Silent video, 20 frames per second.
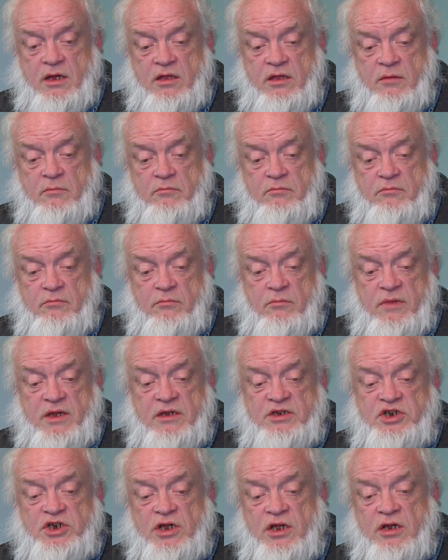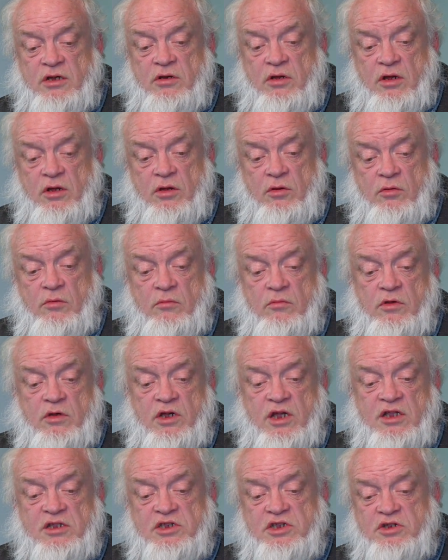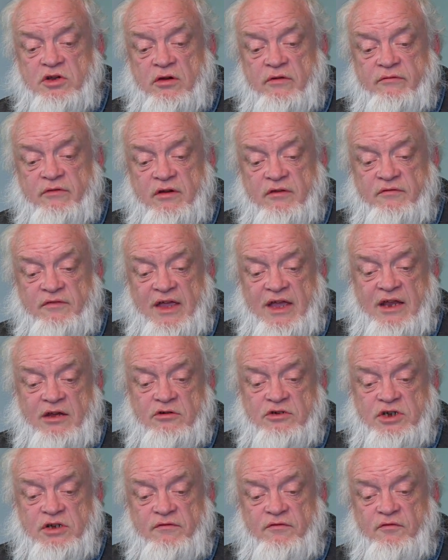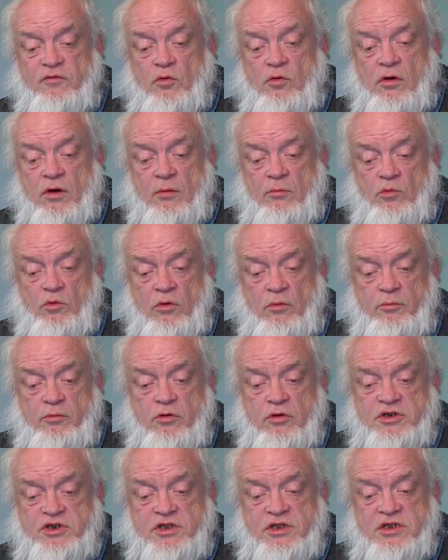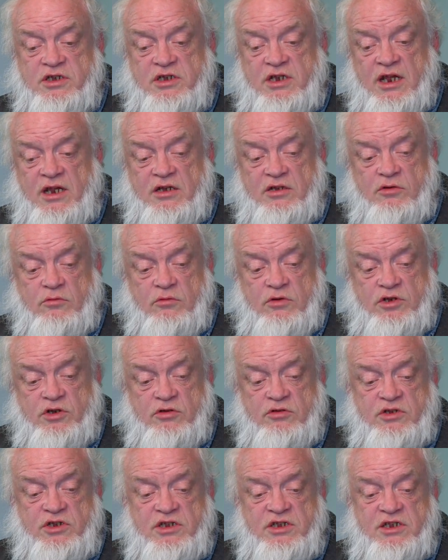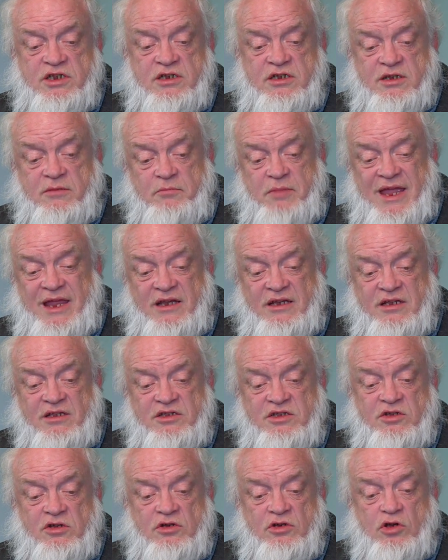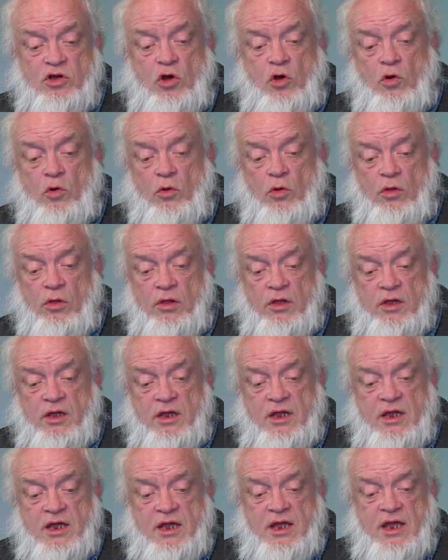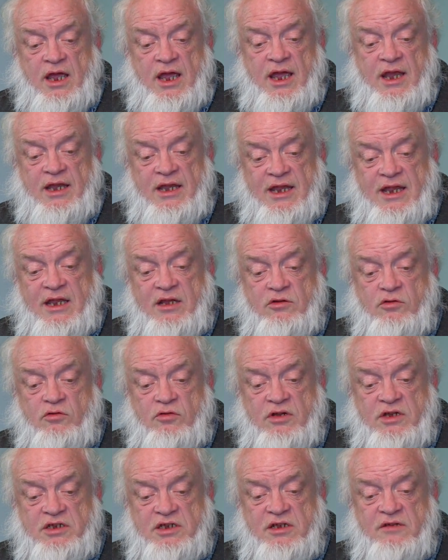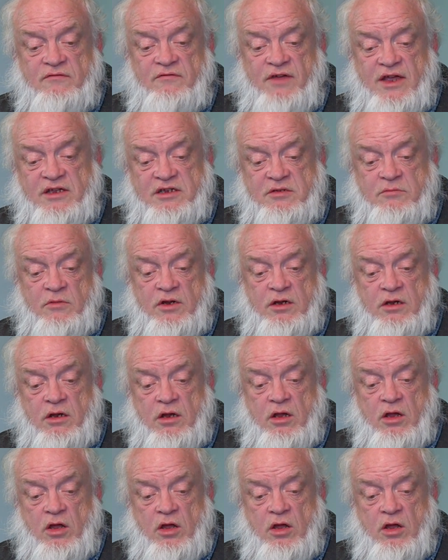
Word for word: The Michigan Conservative Energy Forum will push the state to reduce its dependence on coal and increase investment